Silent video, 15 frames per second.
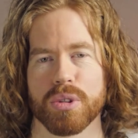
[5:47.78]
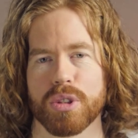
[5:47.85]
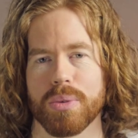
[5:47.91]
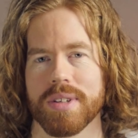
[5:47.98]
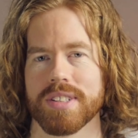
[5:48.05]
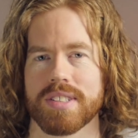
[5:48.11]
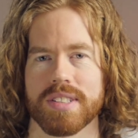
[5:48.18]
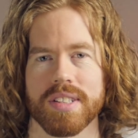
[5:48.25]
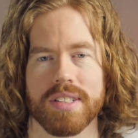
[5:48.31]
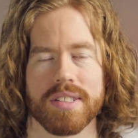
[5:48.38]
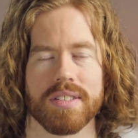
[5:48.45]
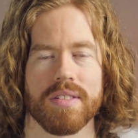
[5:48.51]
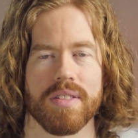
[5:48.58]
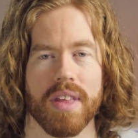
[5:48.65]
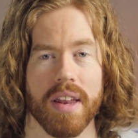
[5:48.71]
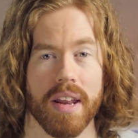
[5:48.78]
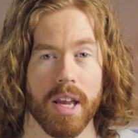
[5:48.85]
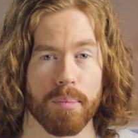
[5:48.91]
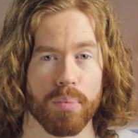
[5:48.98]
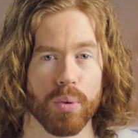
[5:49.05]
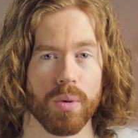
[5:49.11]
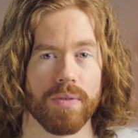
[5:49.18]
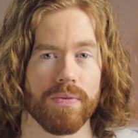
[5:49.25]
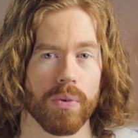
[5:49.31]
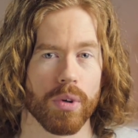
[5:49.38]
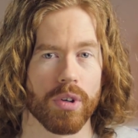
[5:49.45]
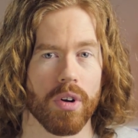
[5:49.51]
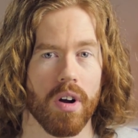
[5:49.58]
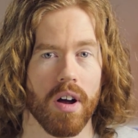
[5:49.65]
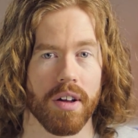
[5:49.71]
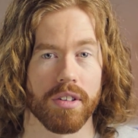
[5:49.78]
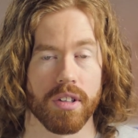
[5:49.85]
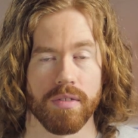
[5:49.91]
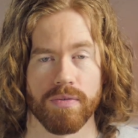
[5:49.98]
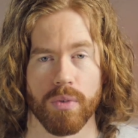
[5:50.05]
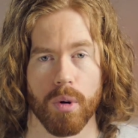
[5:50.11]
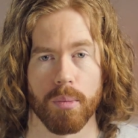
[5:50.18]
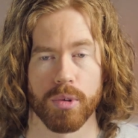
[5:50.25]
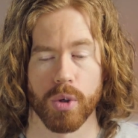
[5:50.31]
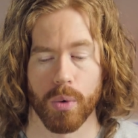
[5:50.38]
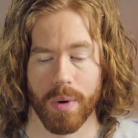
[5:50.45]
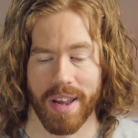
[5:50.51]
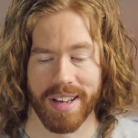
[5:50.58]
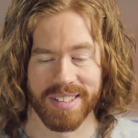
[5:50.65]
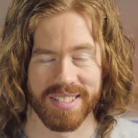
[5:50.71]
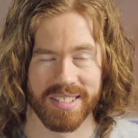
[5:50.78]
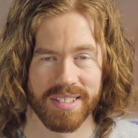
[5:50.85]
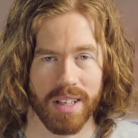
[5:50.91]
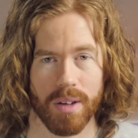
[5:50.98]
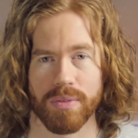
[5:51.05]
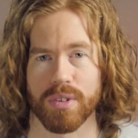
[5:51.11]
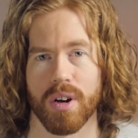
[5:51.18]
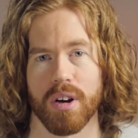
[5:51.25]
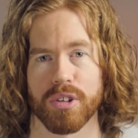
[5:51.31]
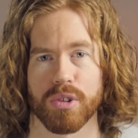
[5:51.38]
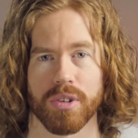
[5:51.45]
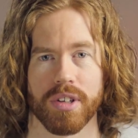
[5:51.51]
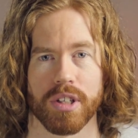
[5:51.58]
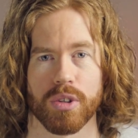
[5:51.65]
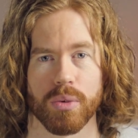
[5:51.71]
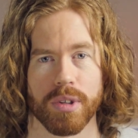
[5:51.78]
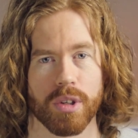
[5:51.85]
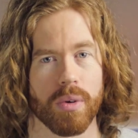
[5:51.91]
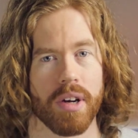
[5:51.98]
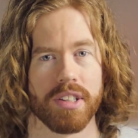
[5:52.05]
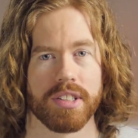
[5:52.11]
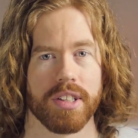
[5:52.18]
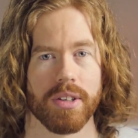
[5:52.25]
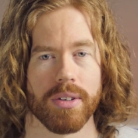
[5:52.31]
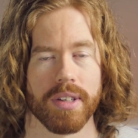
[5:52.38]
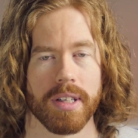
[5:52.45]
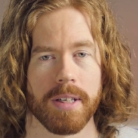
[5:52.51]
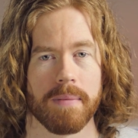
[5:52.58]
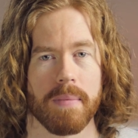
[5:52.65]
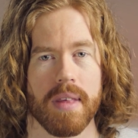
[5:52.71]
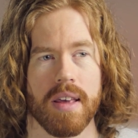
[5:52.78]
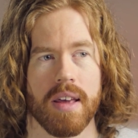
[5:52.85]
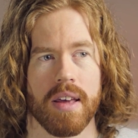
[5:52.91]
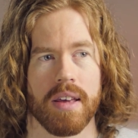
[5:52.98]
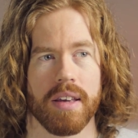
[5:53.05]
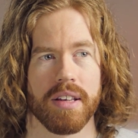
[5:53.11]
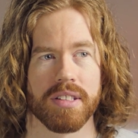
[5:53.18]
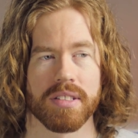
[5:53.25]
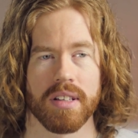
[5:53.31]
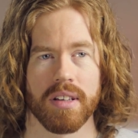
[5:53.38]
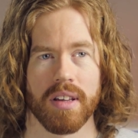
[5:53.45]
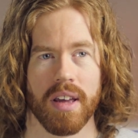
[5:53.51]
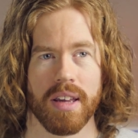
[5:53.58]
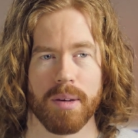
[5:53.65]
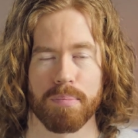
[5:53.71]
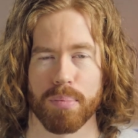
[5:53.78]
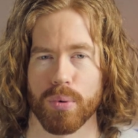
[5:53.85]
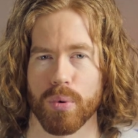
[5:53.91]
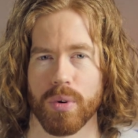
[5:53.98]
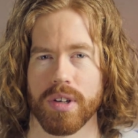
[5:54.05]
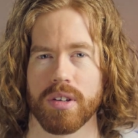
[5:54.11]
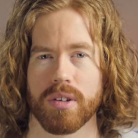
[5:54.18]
to insist that a proof for God conform to a self-contradictory criteria is a pretty